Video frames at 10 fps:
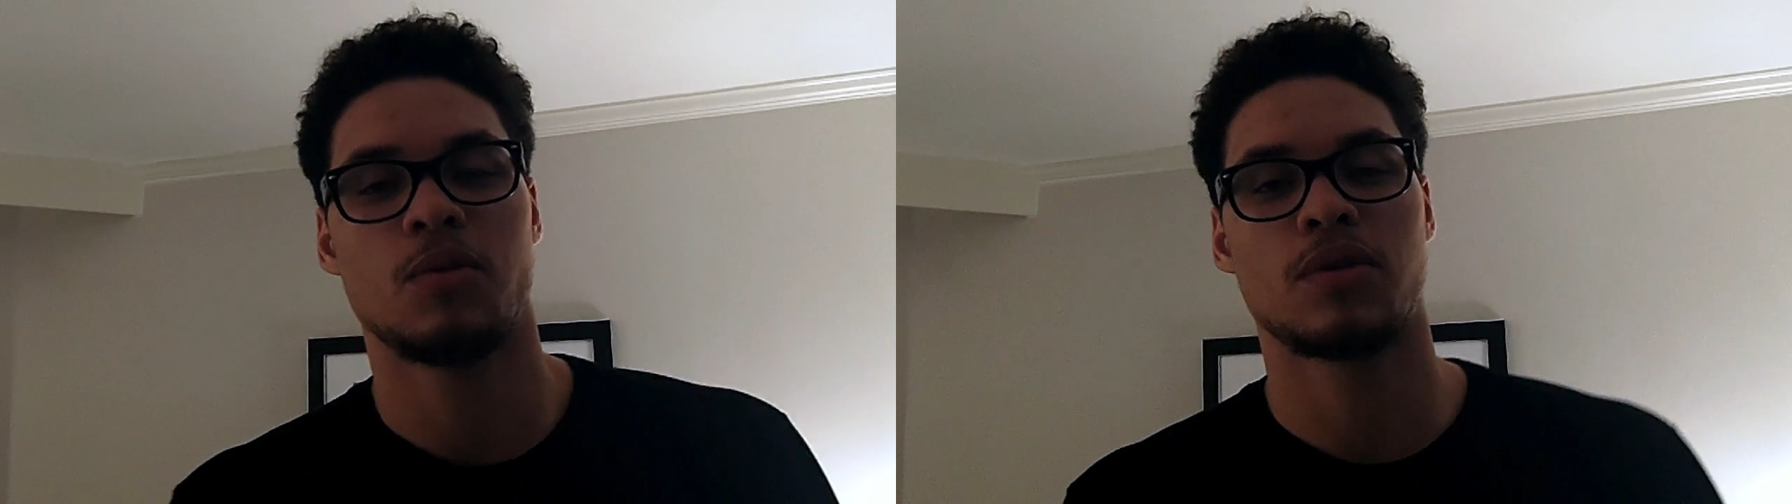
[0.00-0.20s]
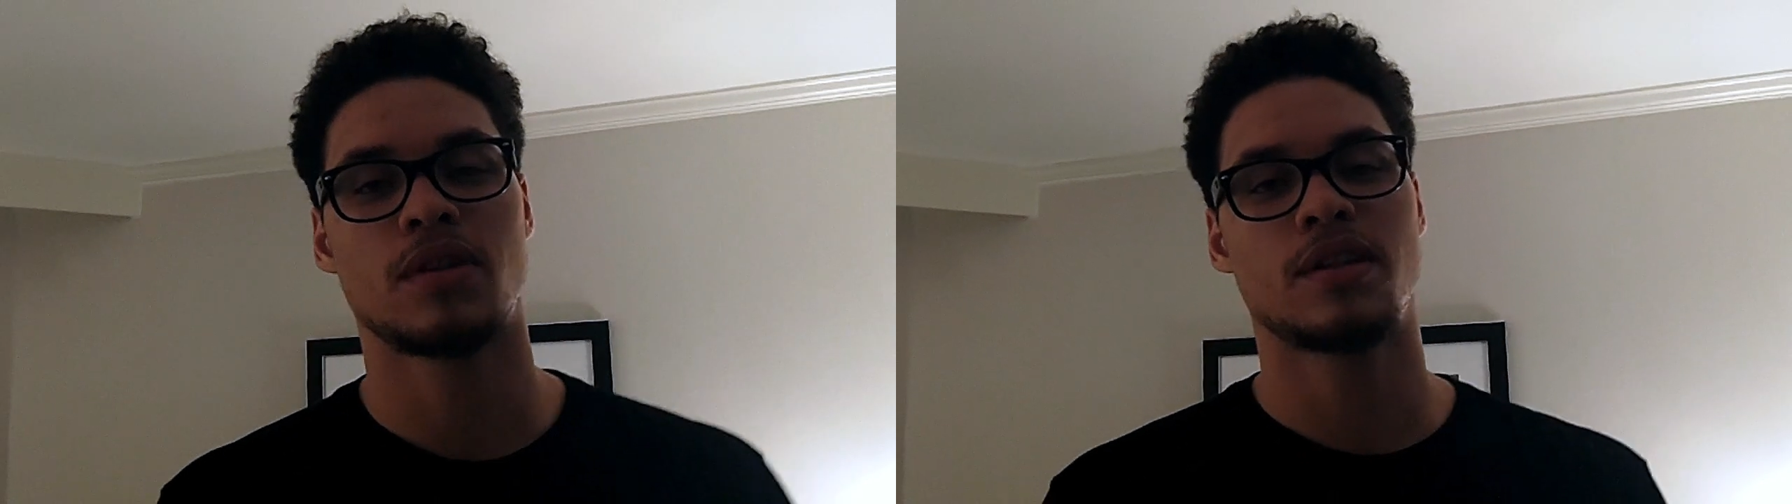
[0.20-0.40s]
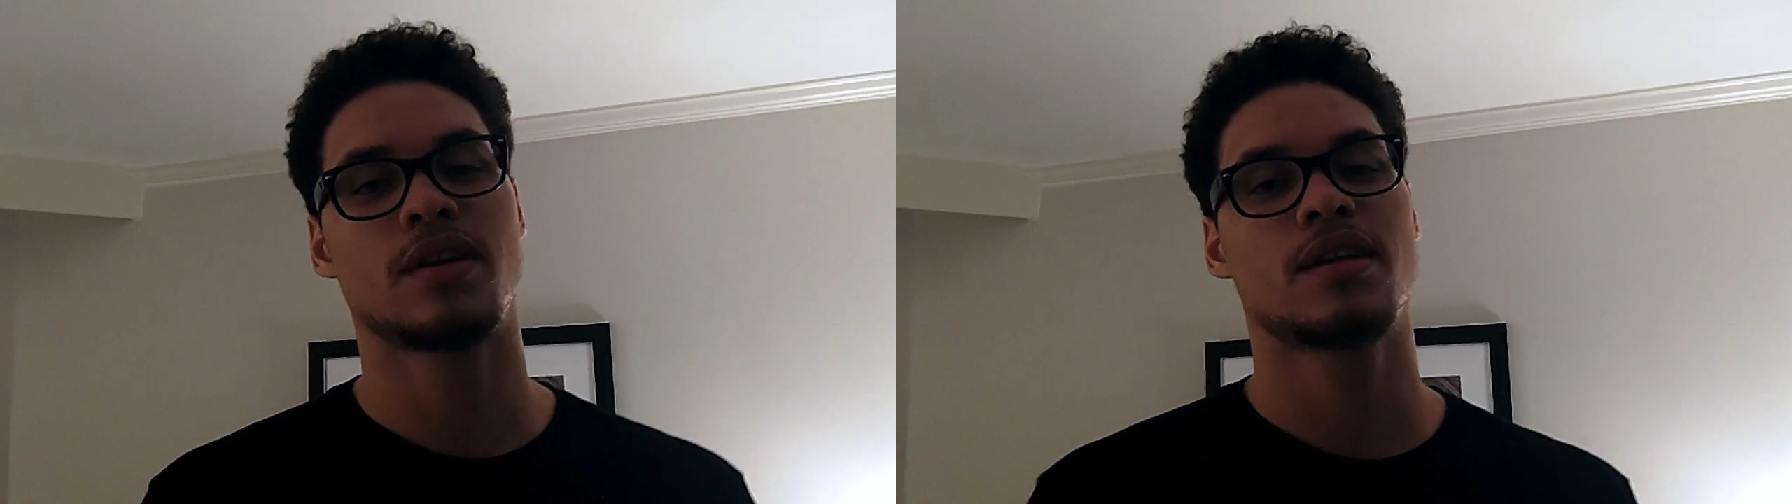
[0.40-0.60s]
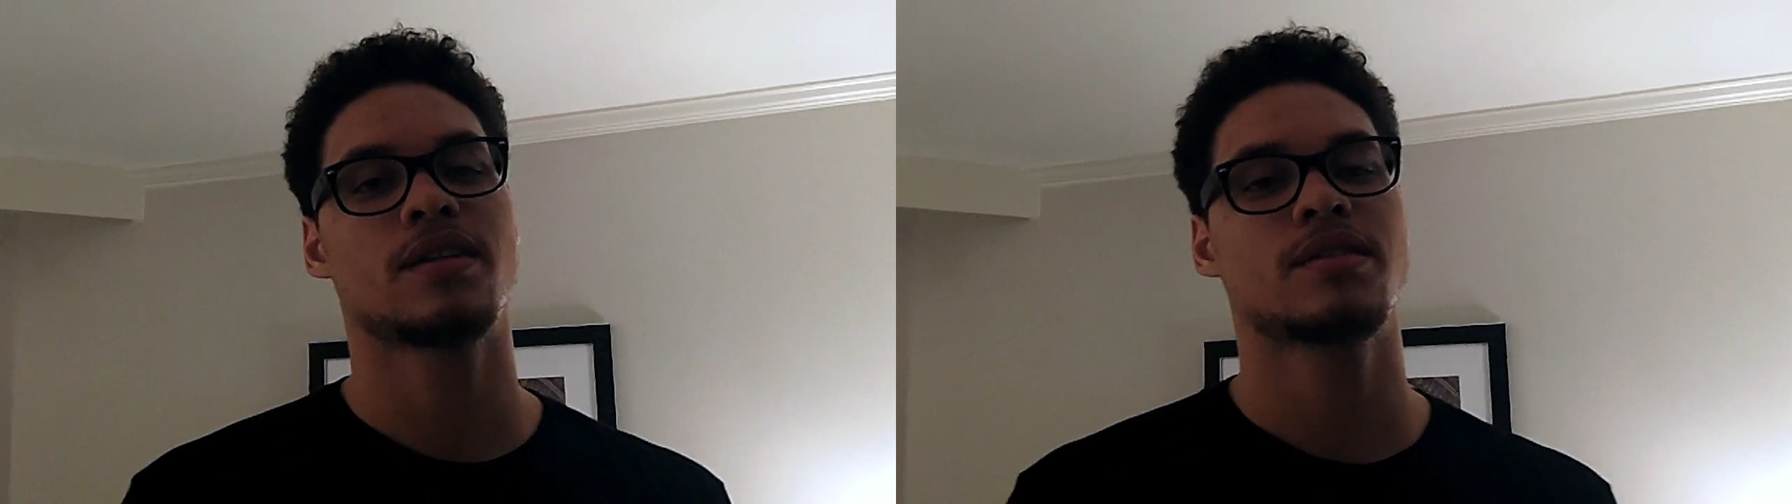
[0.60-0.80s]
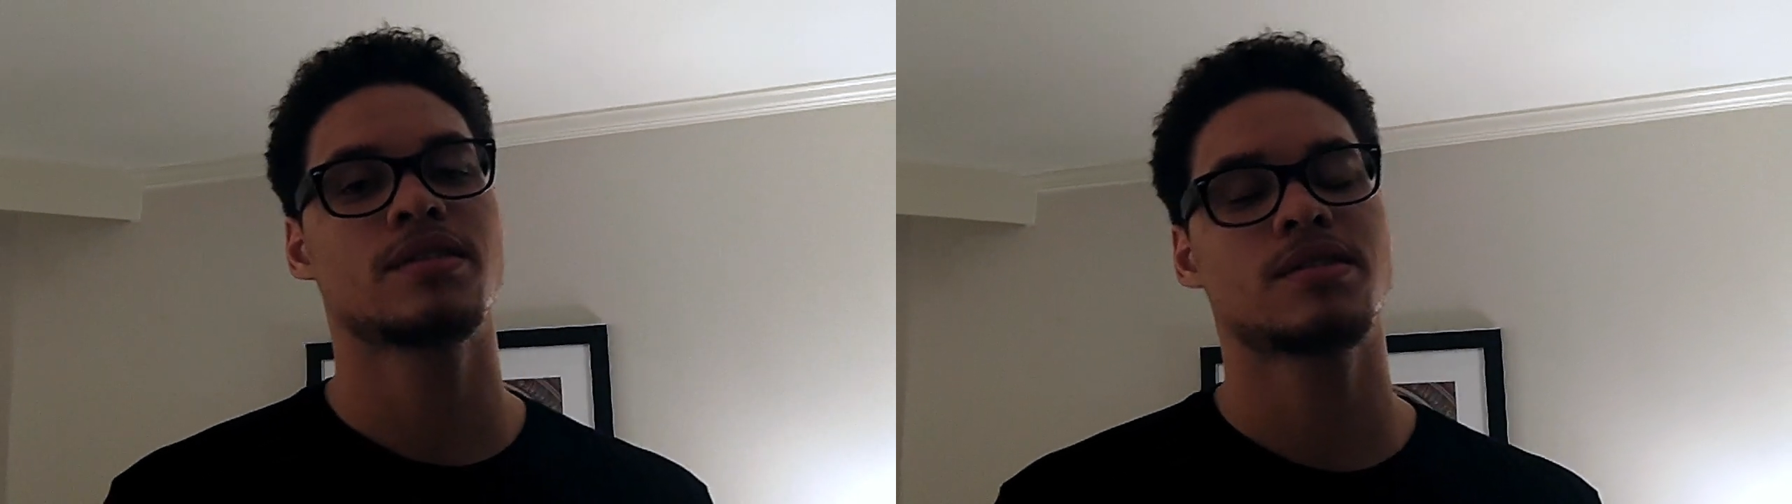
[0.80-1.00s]
one of the
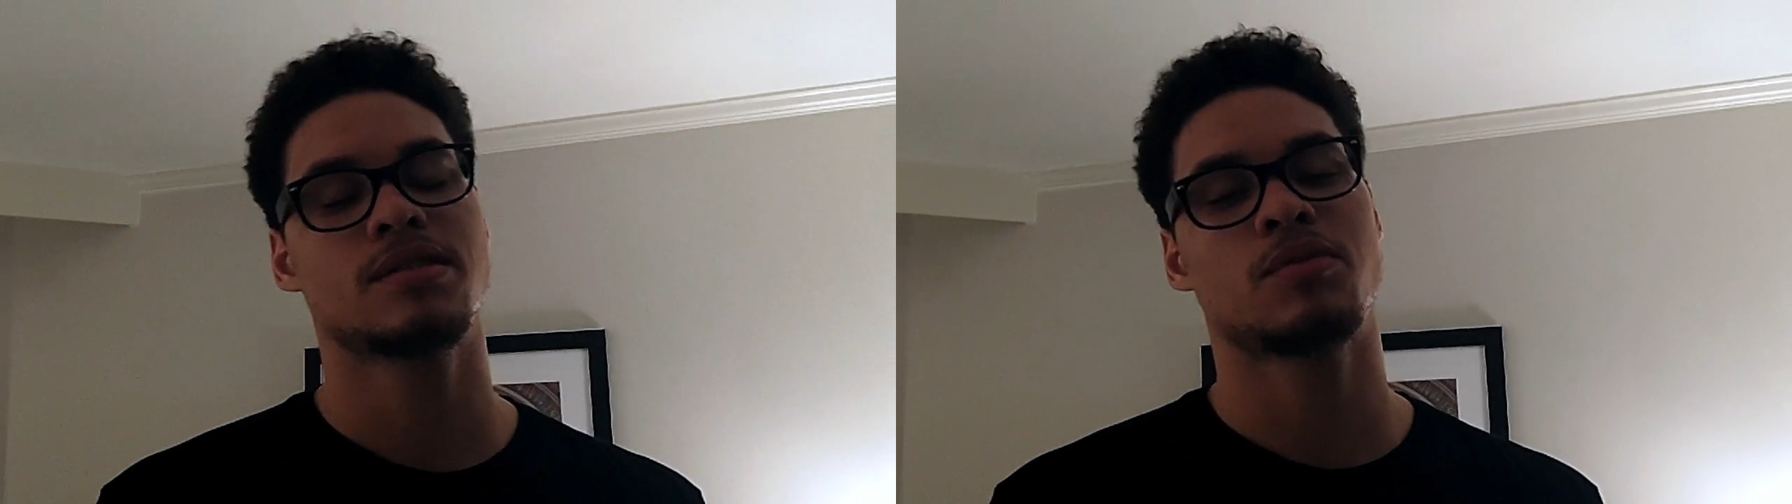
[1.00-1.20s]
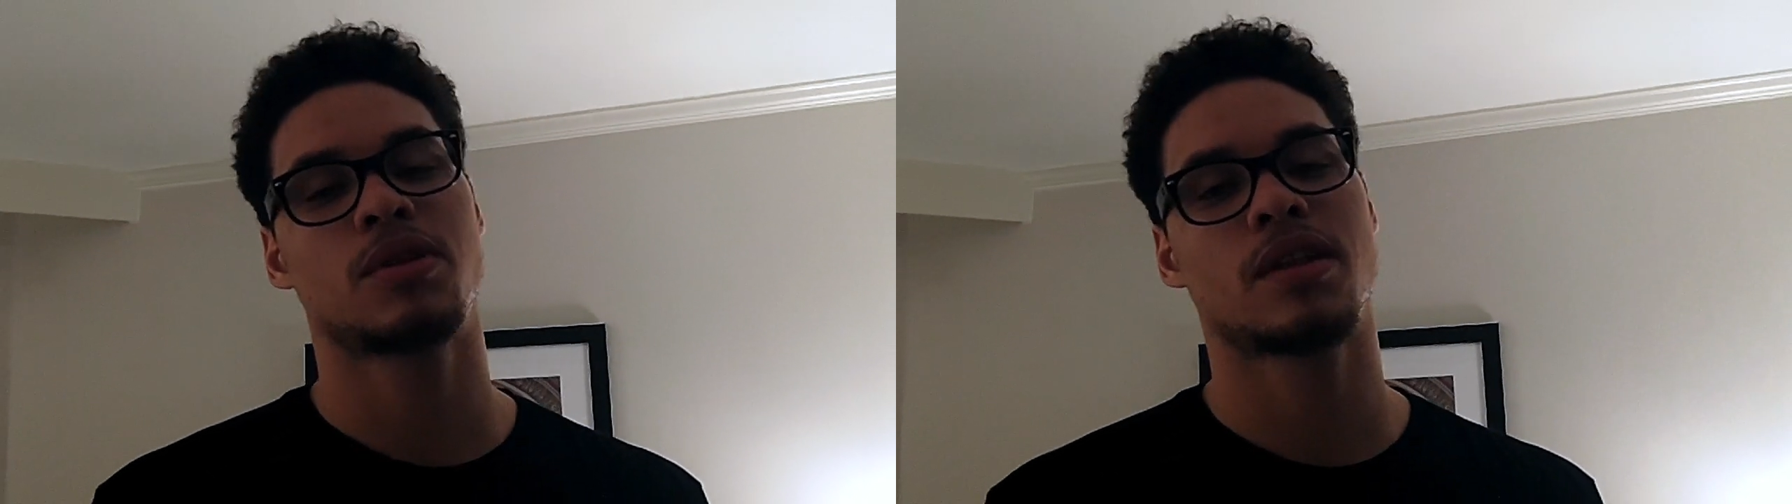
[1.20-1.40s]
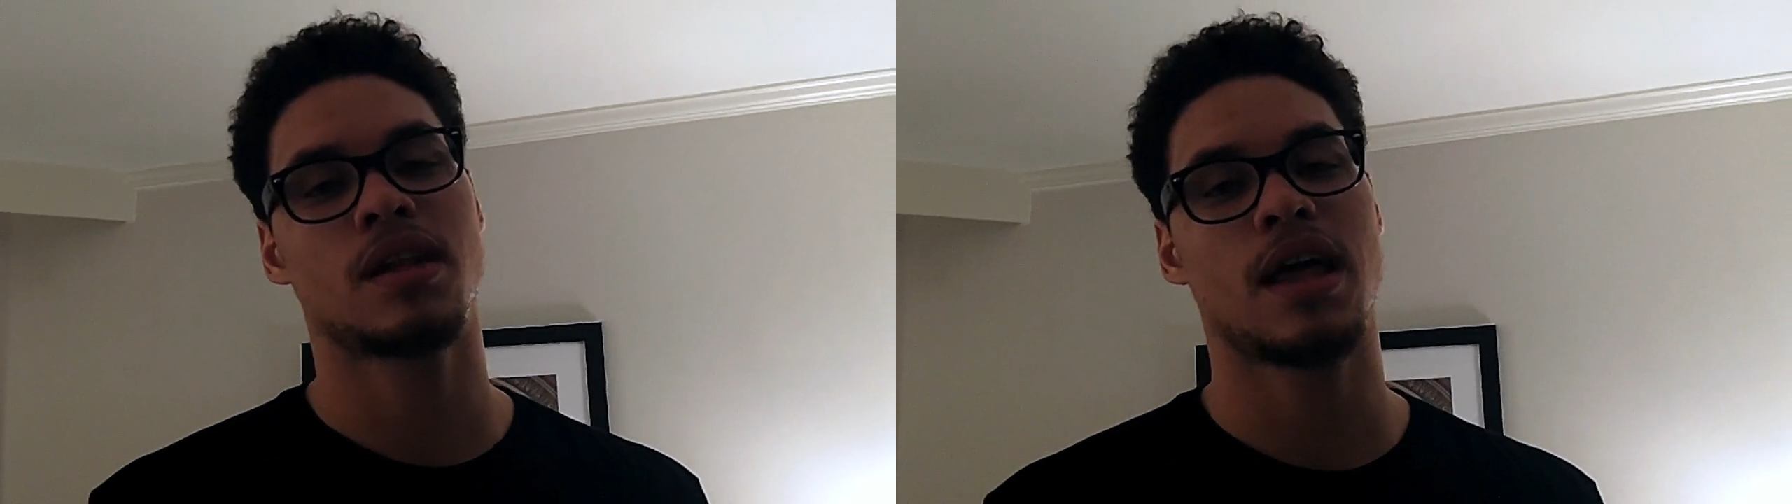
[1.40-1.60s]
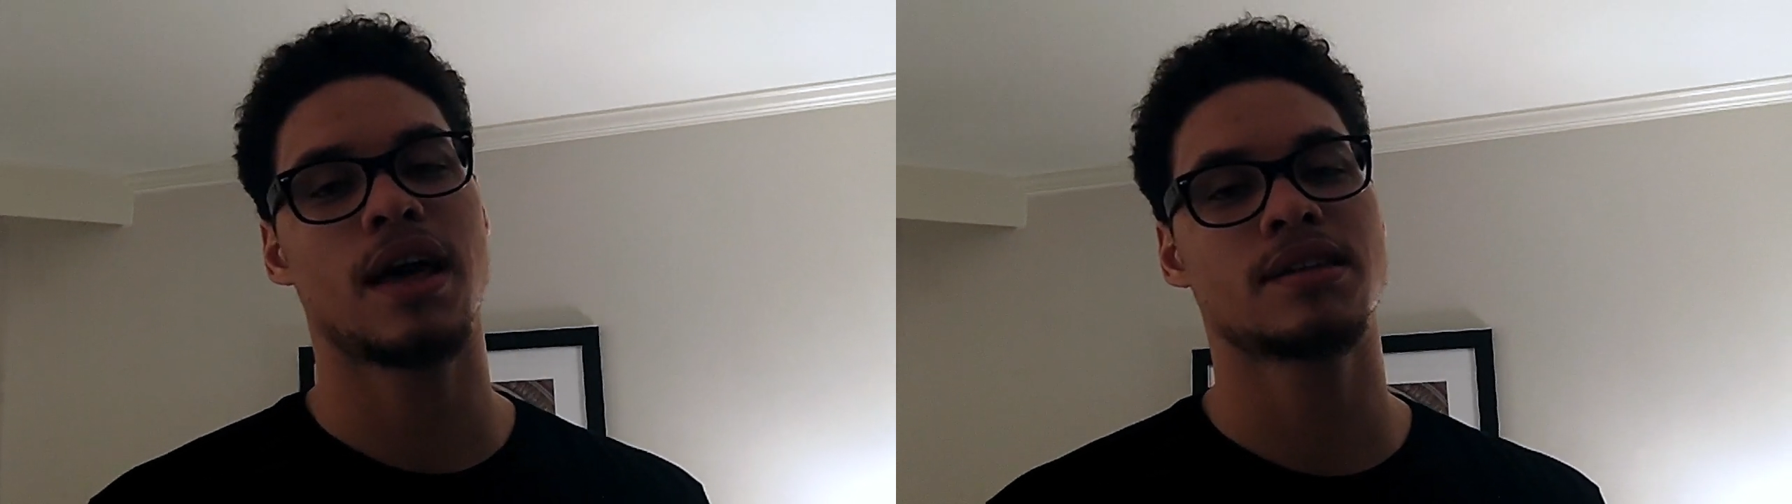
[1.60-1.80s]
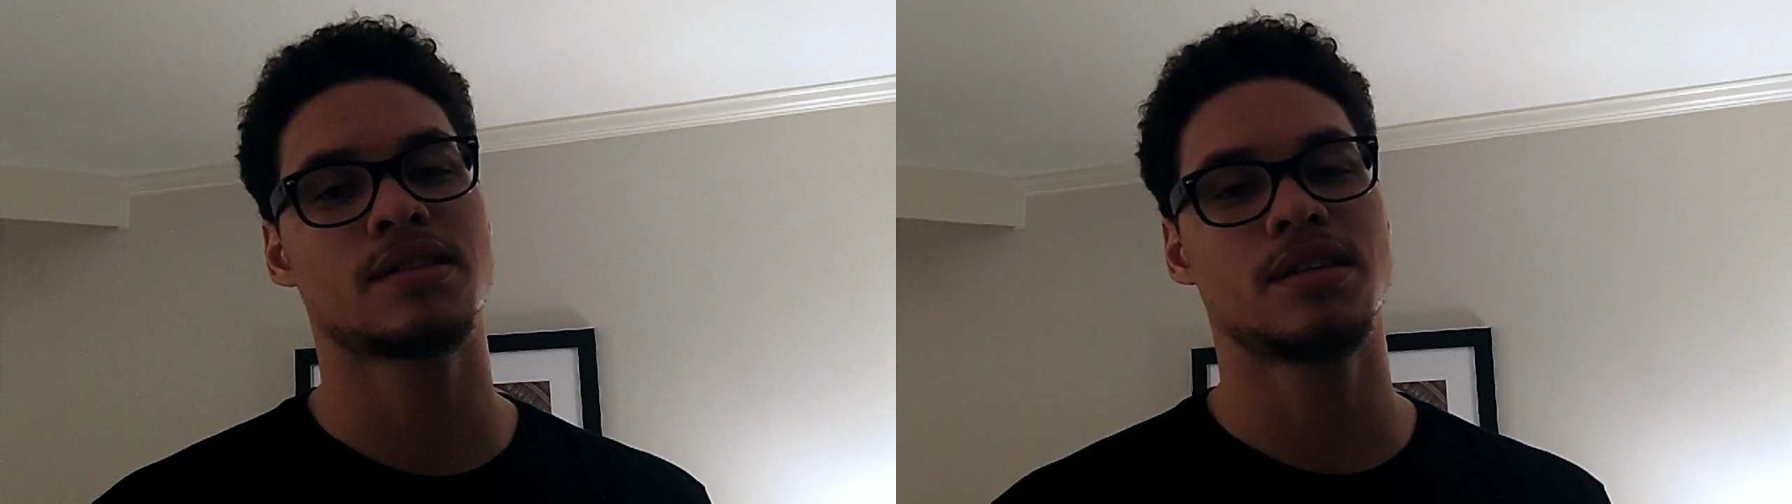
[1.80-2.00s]
one of the
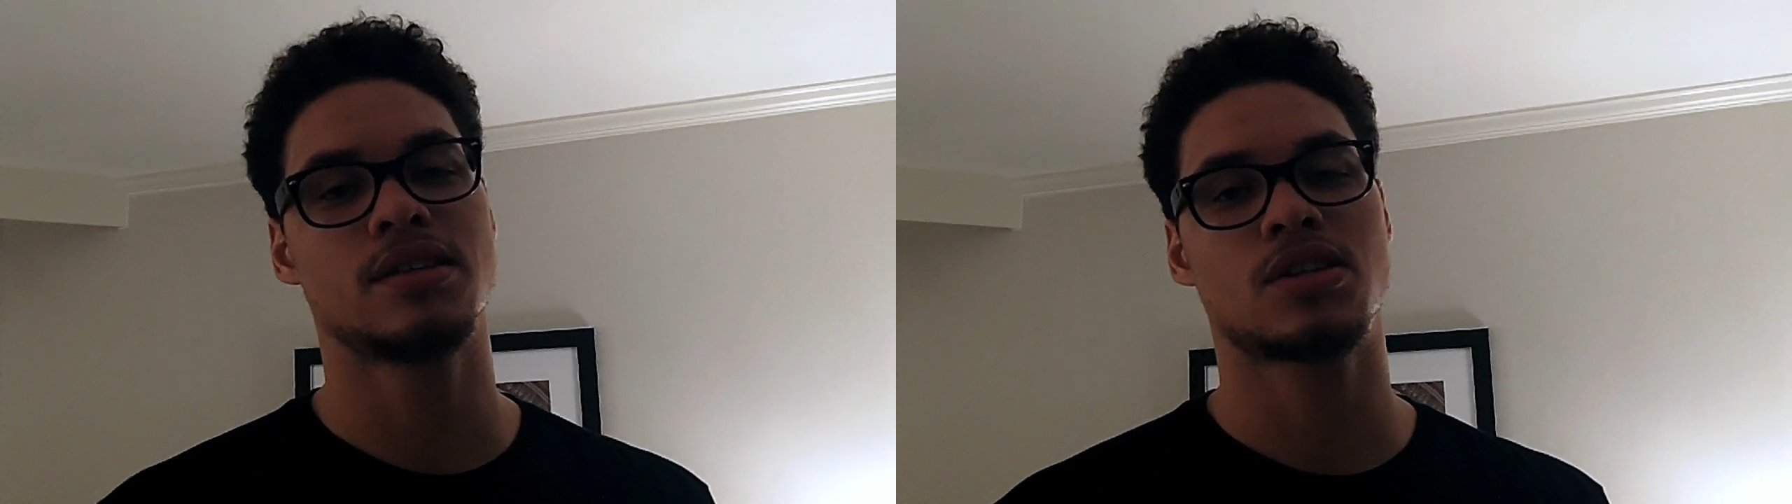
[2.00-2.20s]
last